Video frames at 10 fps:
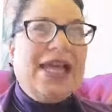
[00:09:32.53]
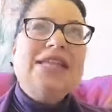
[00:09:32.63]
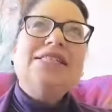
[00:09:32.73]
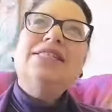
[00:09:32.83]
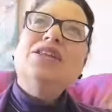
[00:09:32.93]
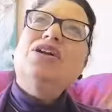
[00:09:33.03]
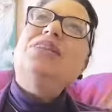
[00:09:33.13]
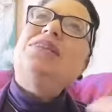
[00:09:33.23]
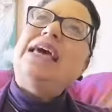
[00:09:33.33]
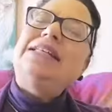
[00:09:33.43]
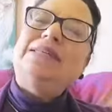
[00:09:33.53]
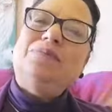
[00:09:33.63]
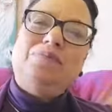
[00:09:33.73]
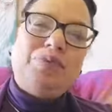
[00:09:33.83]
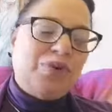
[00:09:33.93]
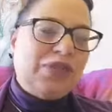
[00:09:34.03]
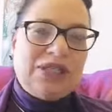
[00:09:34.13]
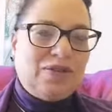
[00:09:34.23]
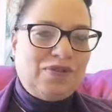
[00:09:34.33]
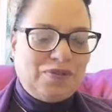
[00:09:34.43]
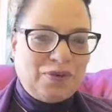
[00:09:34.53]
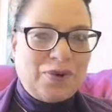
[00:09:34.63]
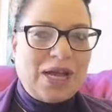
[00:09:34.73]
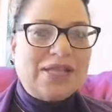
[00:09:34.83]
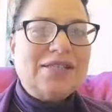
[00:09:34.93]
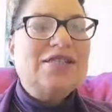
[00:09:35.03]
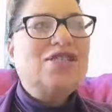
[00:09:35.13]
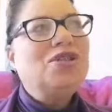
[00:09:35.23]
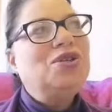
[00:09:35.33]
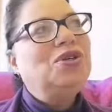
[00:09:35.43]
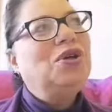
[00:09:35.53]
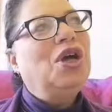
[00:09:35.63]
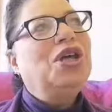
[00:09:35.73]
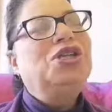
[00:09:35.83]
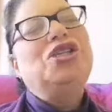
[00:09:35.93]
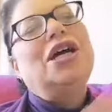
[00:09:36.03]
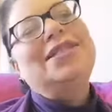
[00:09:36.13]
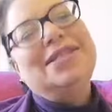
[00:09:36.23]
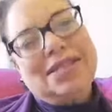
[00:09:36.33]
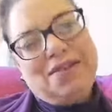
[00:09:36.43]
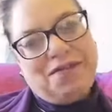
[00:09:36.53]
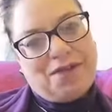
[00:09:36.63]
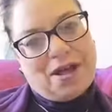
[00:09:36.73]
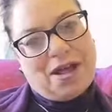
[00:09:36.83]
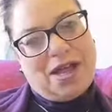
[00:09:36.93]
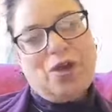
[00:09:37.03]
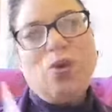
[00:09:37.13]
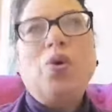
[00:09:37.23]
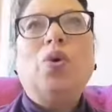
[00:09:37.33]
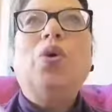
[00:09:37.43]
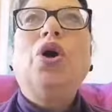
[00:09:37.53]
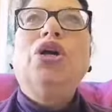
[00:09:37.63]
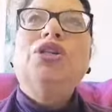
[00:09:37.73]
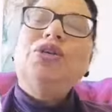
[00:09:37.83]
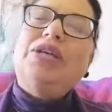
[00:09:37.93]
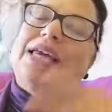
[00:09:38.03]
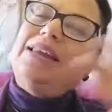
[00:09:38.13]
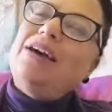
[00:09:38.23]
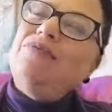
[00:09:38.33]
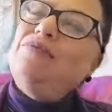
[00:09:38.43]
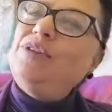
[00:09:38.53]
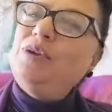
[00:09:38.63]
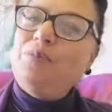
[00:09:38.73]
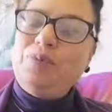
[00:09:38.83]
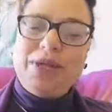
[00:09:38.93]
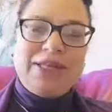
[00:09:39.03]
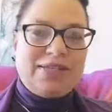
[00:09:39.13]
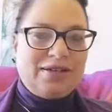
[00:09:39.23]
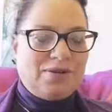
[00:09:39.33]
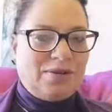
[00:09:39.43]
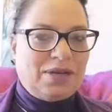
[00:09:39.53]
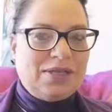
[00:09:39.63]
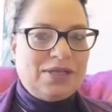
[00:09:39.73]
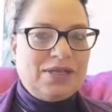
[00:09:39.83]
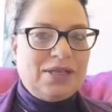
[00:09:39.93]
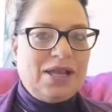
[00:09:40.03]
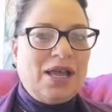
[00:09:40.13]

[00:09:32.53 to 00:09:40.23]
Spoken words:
it's not that important for us to justify or to get our viewpoint across,